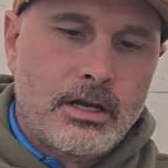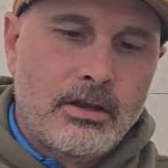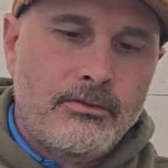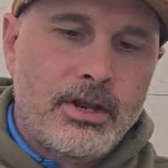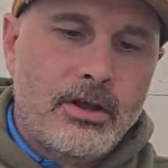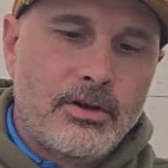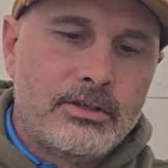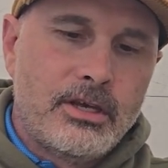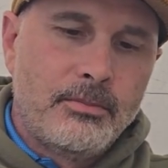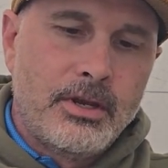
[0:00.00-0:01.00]
give you another
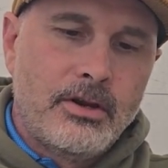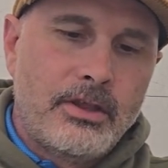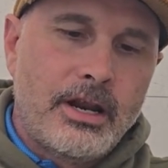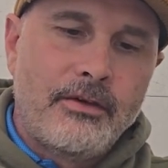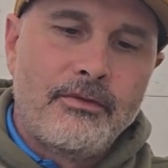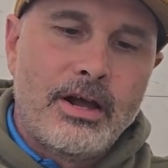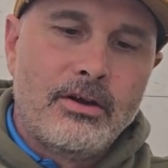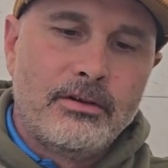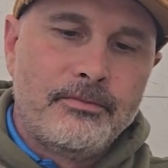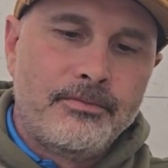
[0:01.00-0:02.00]
tip here that I
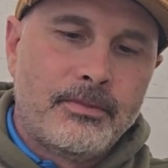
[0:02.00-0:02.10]
found.